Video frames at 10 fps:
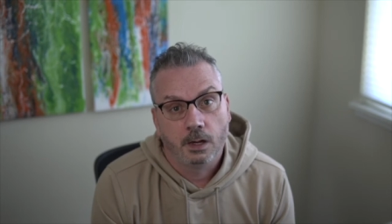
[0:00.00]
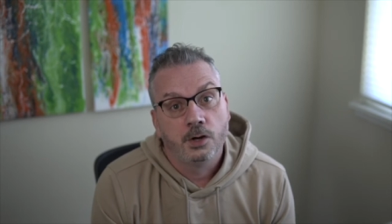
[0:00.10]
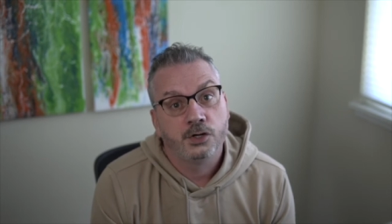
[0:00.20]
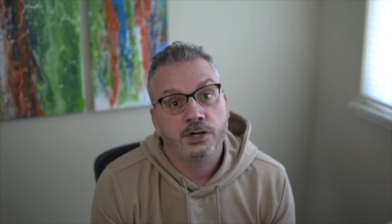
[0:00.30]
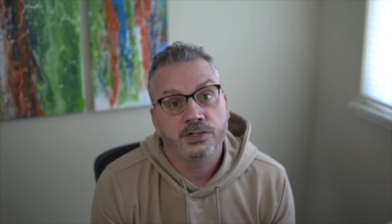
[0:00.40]

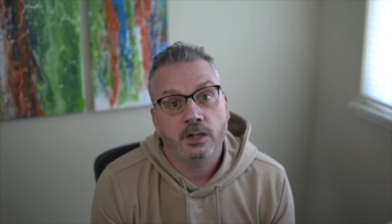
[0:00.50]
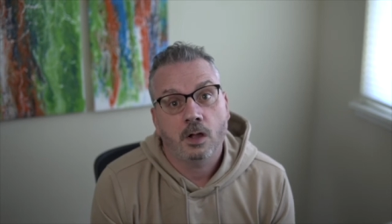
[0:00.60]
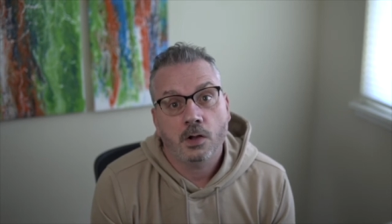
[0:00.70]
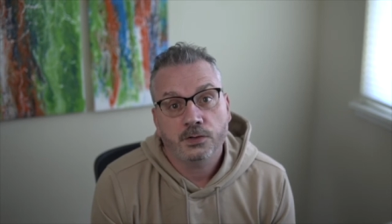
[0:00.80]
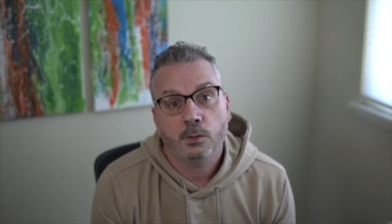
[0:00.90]
SugarCell
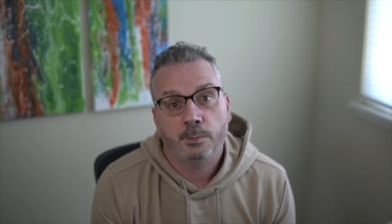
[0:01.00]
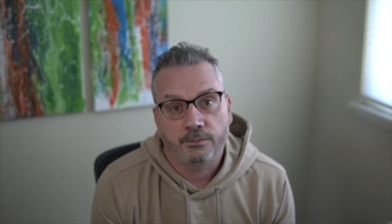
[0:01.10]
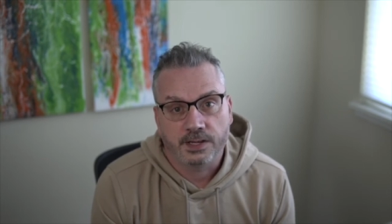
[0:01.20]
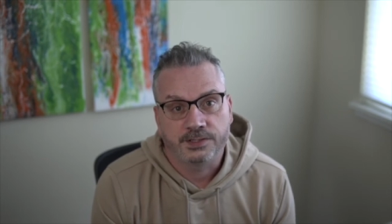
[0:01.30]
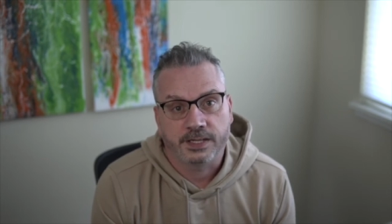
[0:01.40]
also
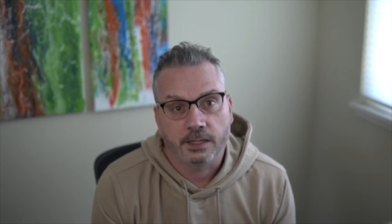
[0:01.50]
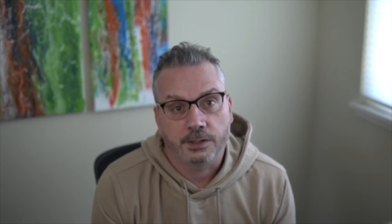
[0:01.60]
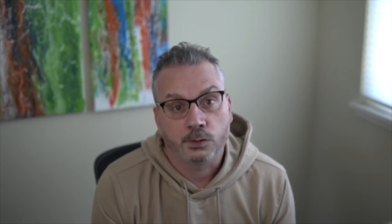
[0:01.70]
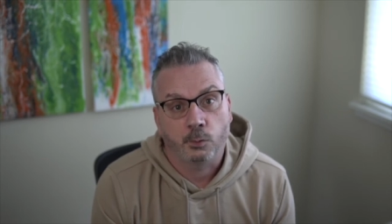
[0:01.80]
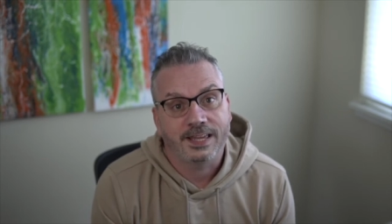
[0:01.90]
provides
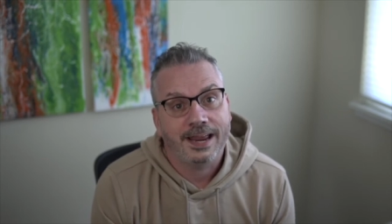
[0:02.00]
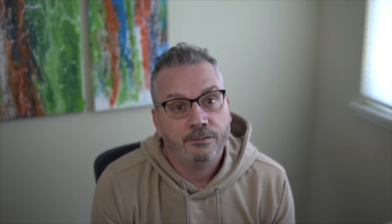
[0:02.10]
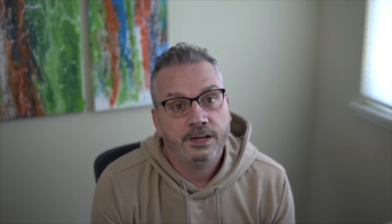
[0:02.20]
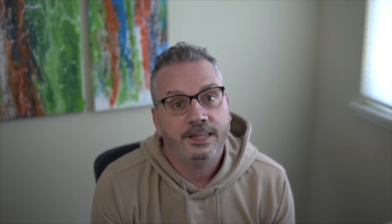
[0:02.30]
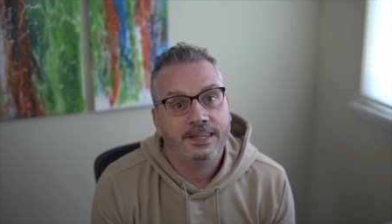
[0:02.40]
sellers with
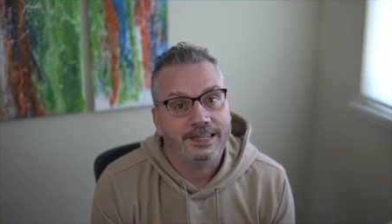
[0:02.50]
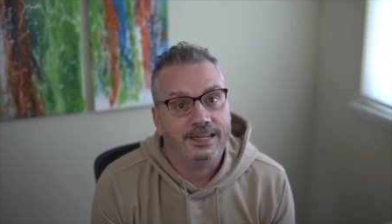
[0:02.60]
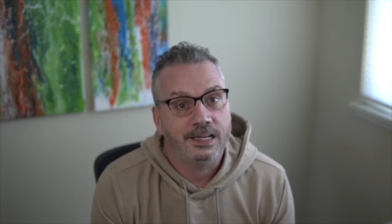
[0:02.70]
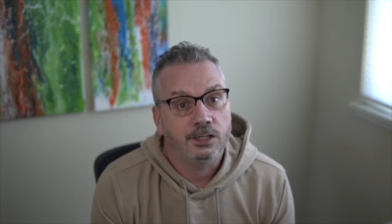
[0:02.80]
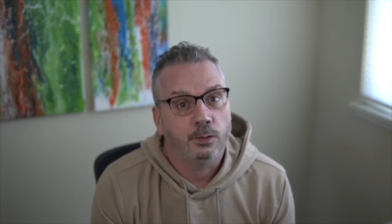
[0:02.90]
everything that they
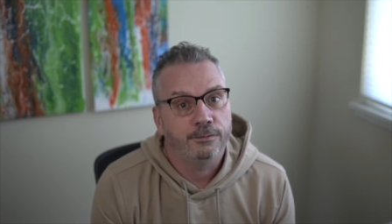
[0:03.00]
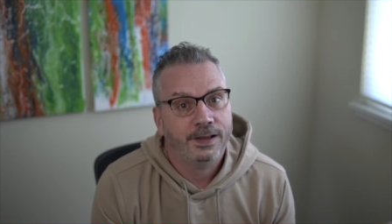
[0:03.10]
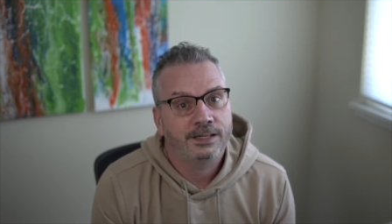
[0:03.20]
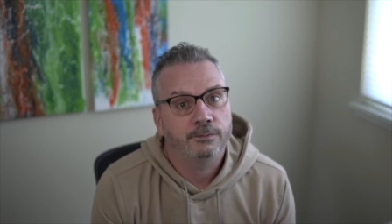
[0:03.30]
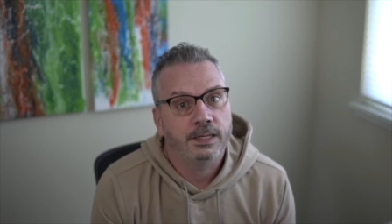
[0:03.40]
need to
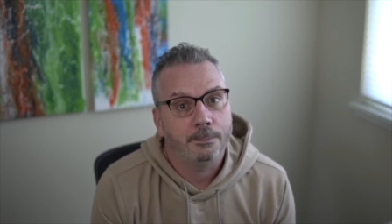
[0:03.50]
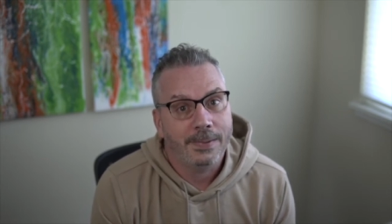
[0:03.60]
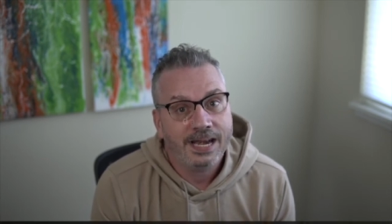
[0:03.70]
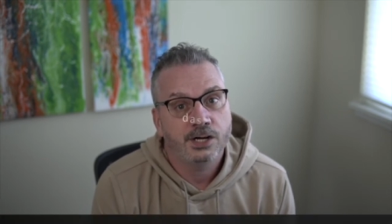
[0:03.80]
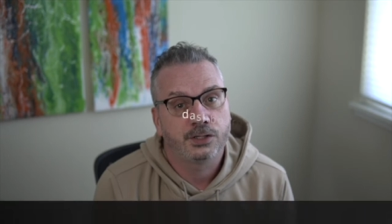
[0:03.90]
effectively manage